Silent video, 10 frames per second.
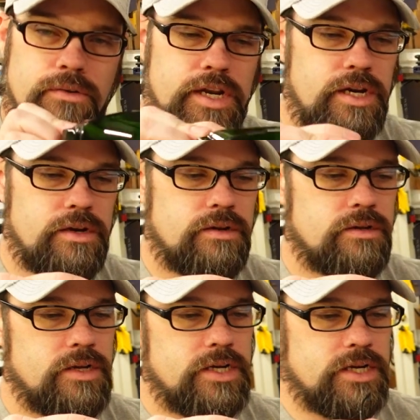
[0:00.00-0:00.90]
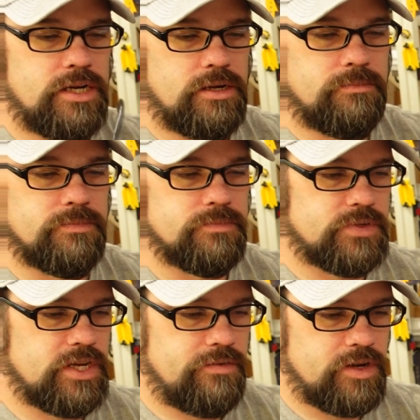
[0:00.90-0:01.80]
green um,
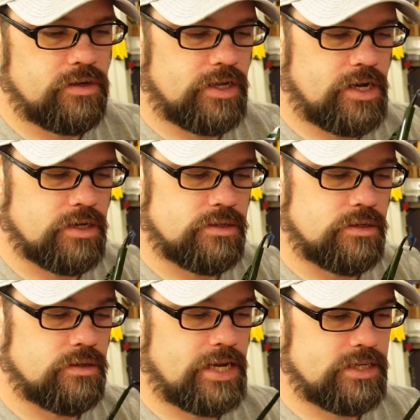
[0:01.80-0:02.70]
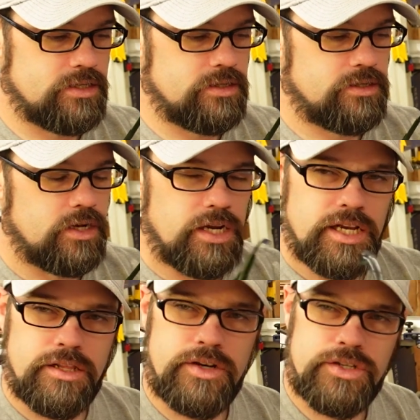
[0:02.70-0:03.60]
safety glass glasses.
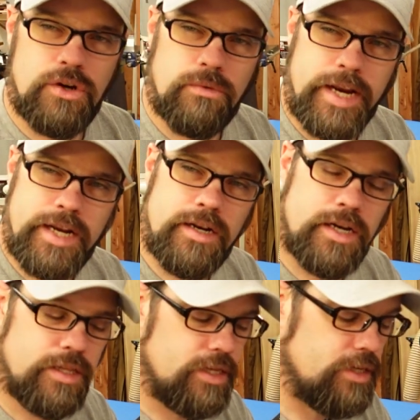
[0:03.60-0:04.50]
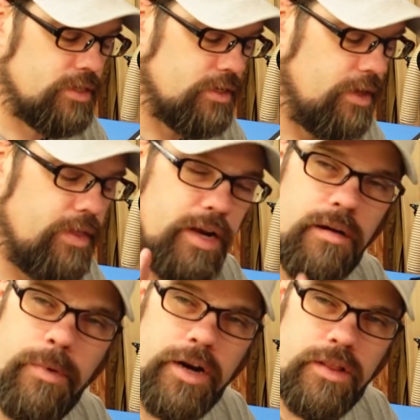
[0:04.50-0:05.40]
There is no rating on these. They
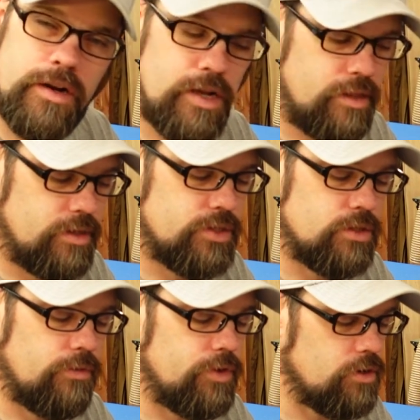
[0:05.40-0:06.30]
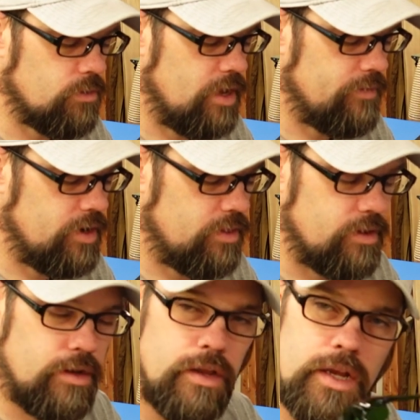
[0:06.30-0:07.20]
are better than nothing. So if you don't have
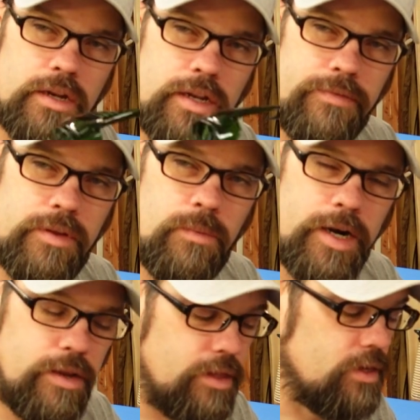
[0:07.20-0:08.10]
anything, definitely wear